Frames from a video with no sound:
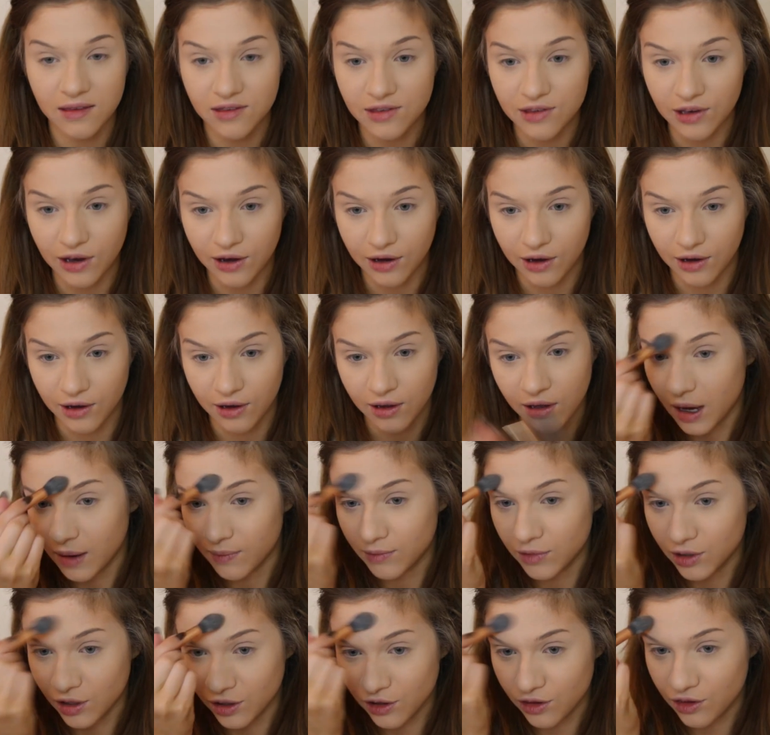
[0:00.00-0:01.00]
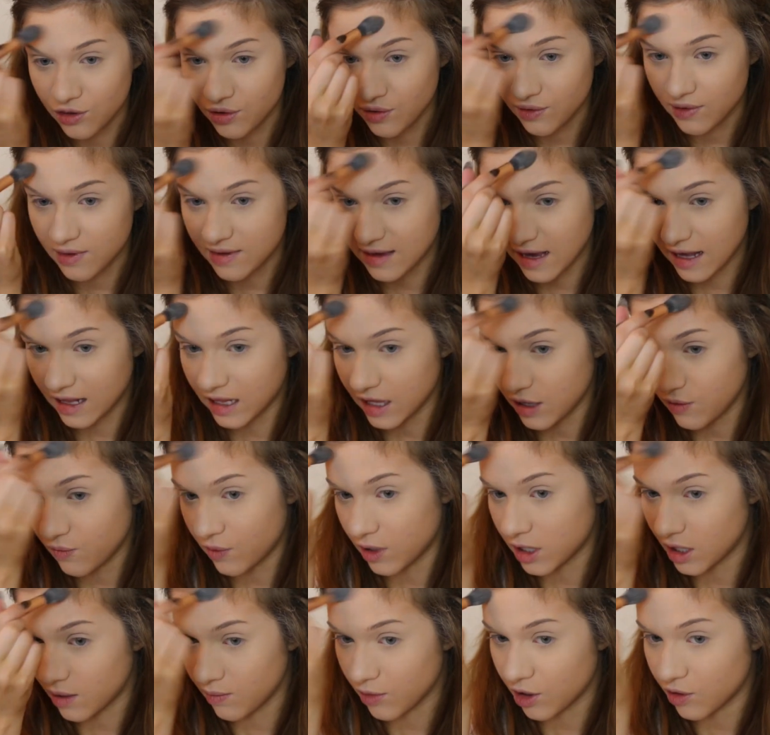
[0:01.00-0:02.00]
So I'm not sure exactly
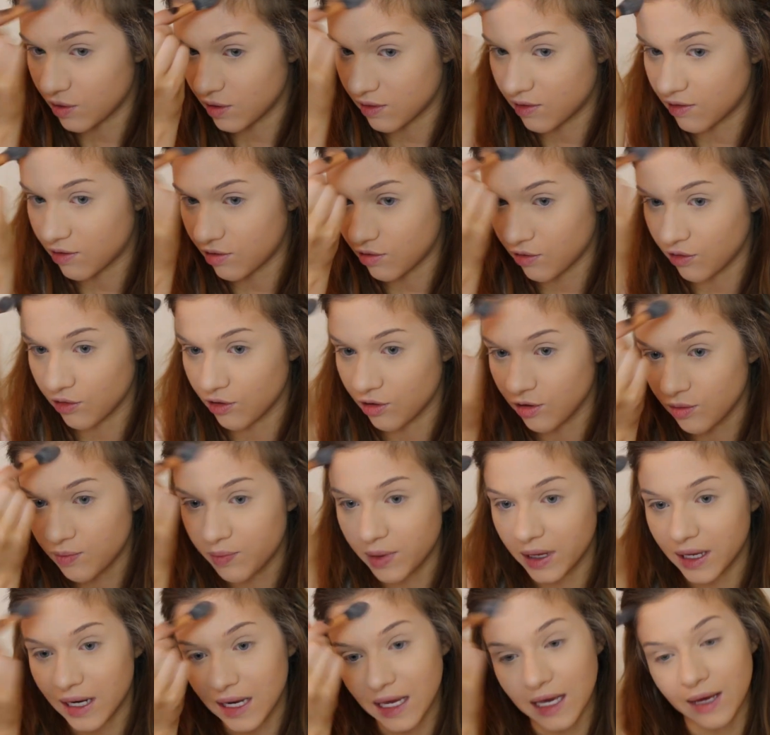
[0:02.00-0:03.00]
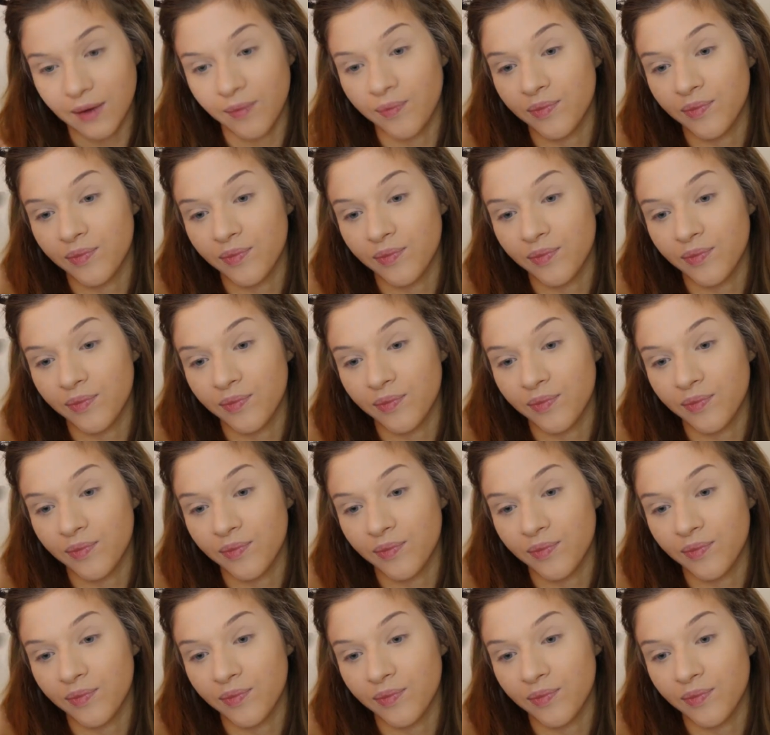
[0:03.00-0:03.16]
what I'm going to do, but